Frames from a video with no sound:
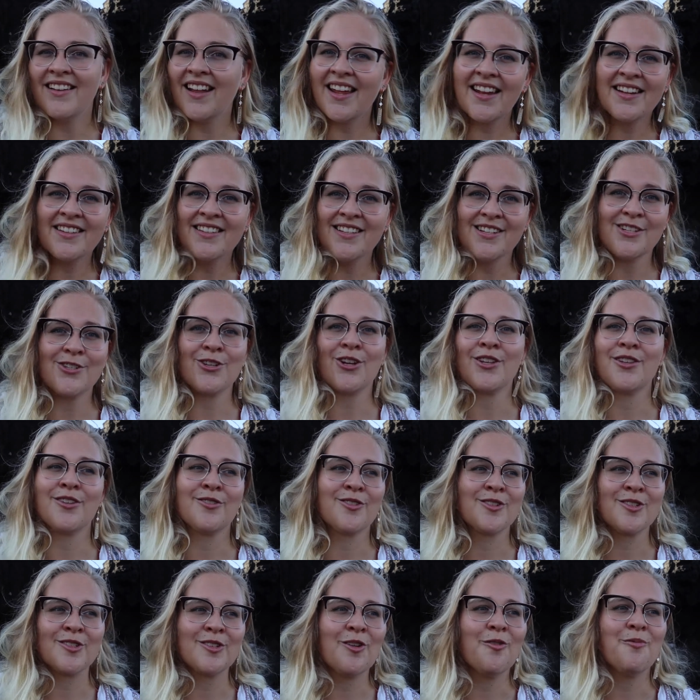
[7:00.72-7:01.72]
liked each
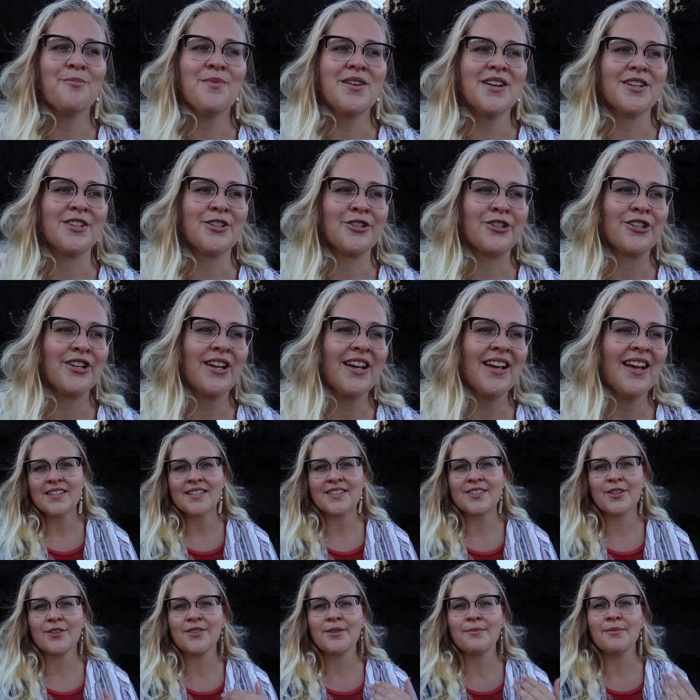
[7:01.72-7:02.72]
other so much.
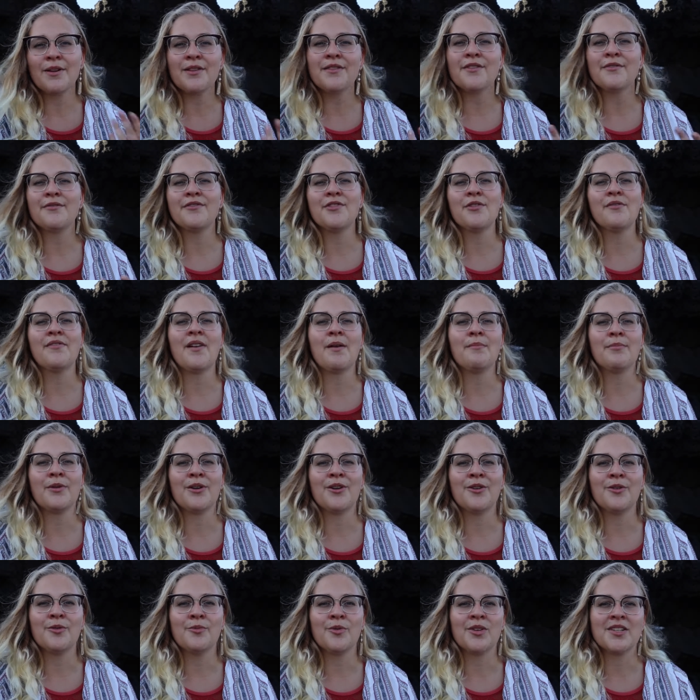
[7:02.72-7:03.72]
So the month of
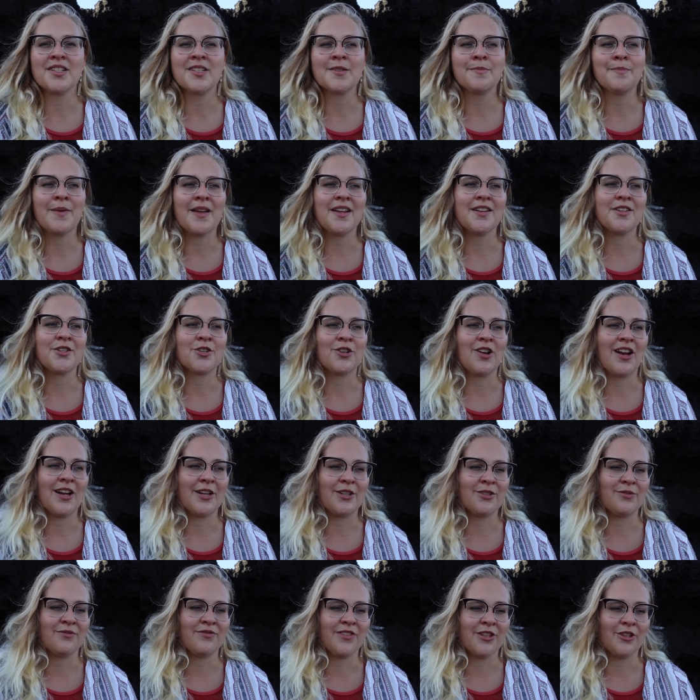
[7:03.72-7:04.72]
November was spent
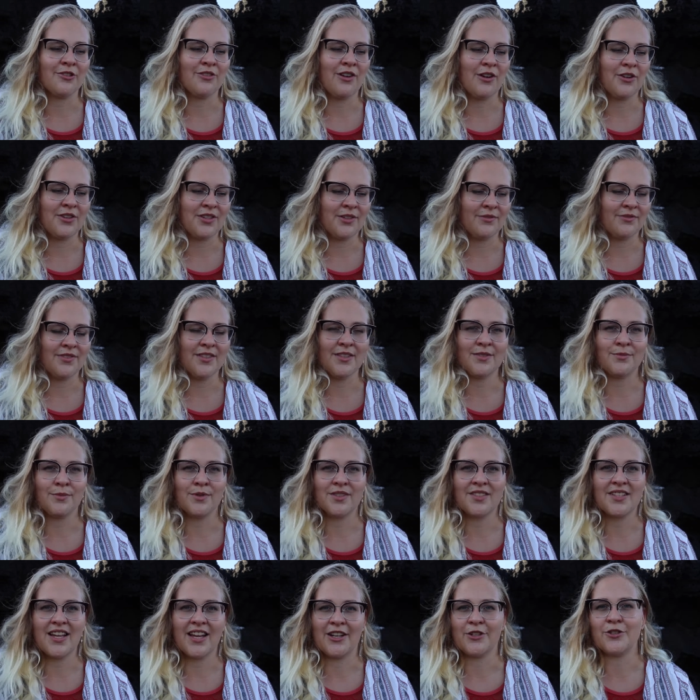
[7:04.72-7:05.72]
trying to figure out if this
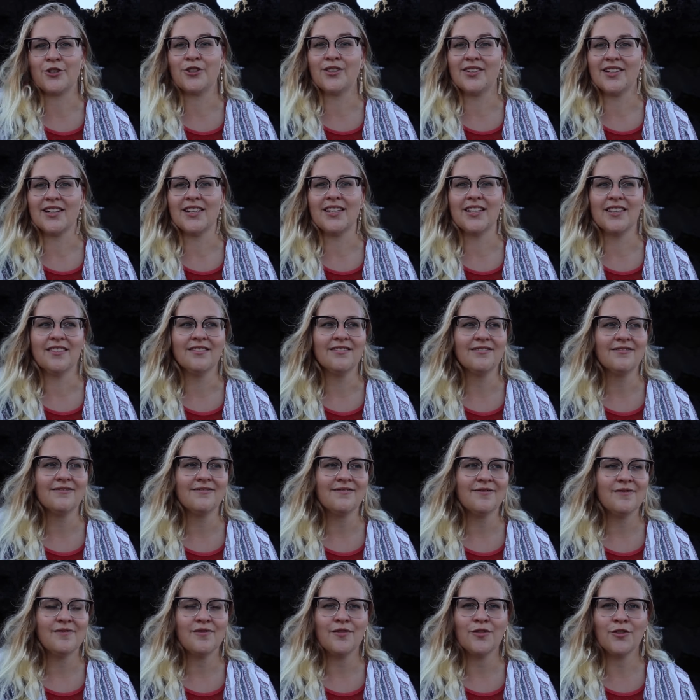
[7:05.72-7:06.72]
was actually
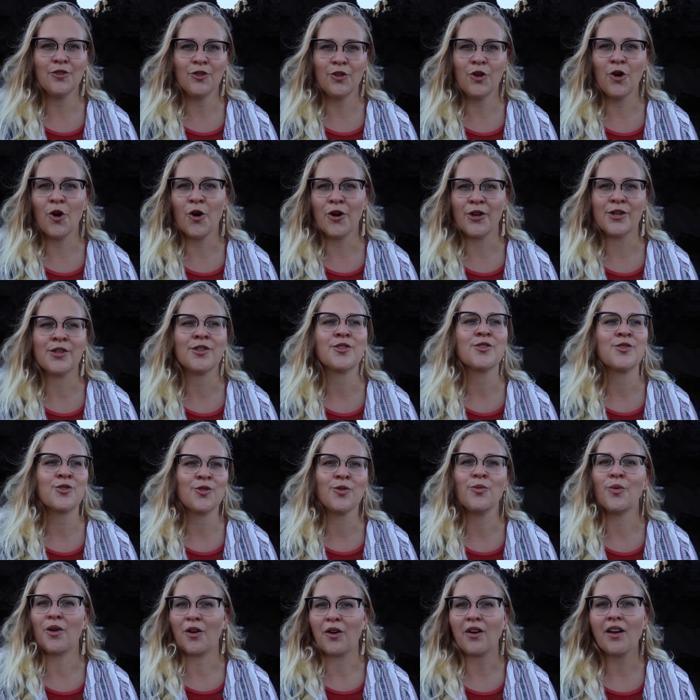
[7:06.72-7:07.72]
going
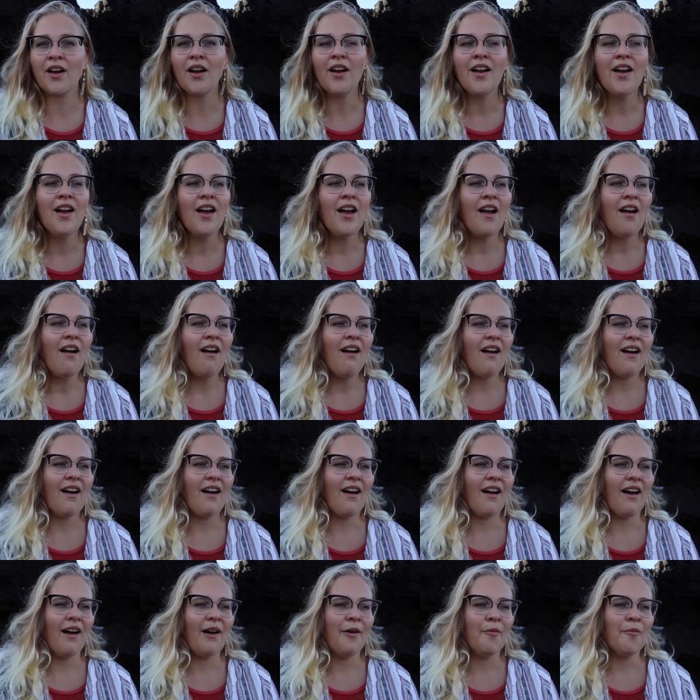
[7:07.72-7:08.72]
to work.
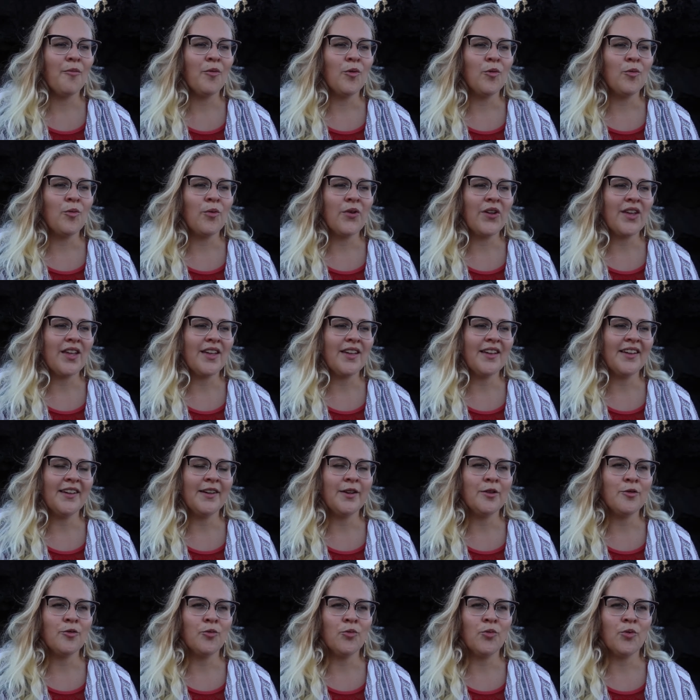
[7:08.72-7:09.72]
Um,
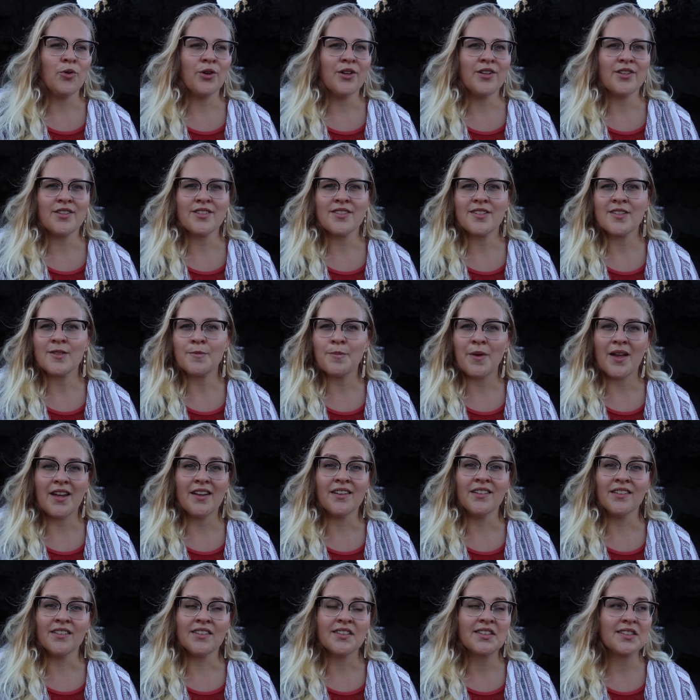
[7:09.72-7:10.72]
we would
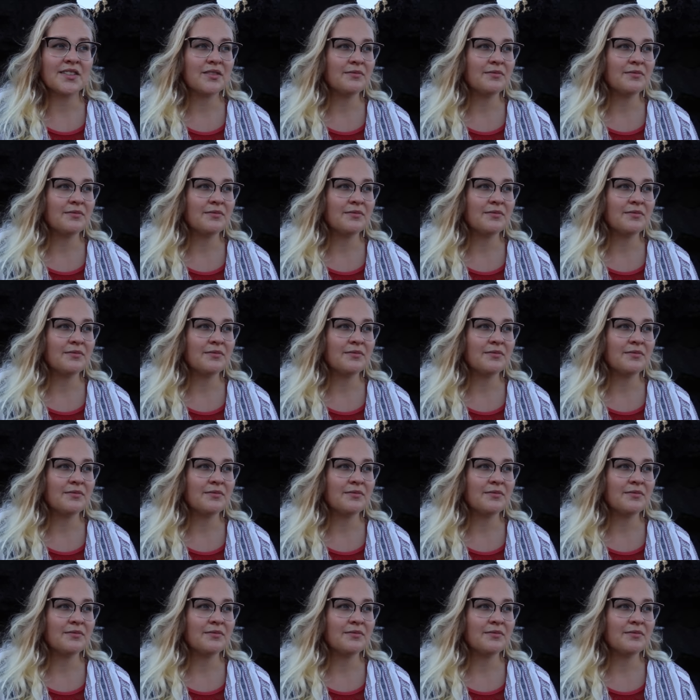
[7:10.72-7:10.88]
spend